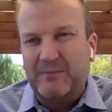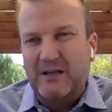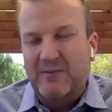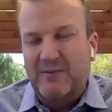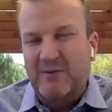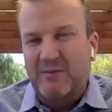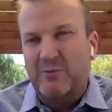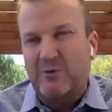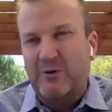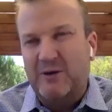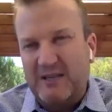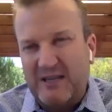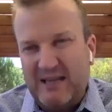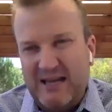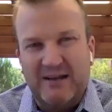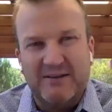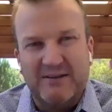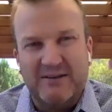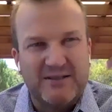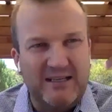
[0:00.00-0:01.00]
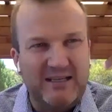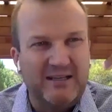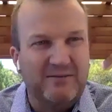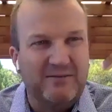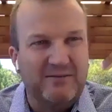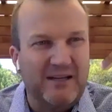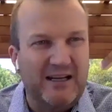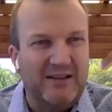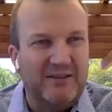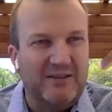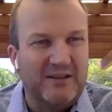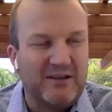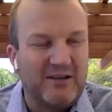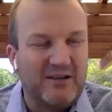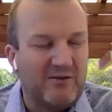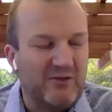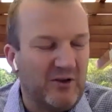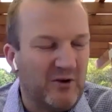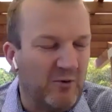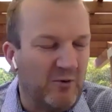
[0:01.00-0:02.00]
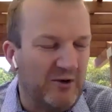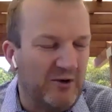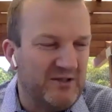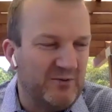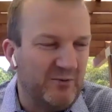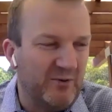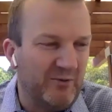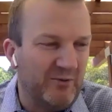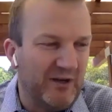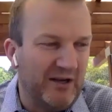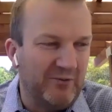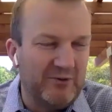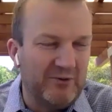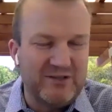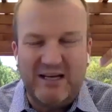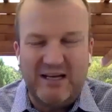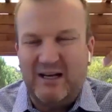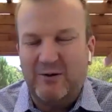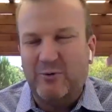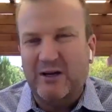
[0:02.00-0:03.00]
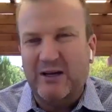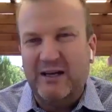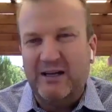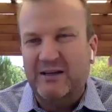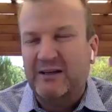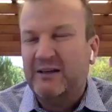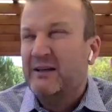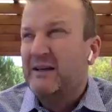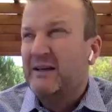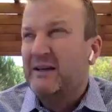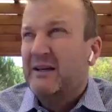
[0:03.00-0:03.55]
I'm in Marin County, and the quotes that we were getting was anywhere